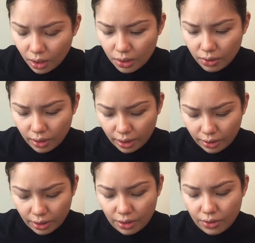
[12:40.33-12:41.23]
So I'm
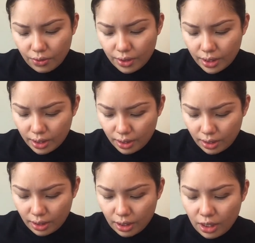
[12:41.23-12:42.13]
gonna use
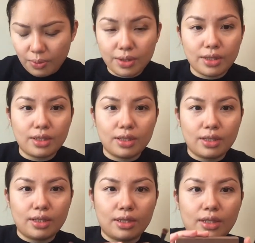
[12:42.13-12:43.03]
the Urban
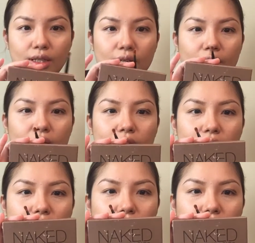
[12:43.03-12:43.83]
Decay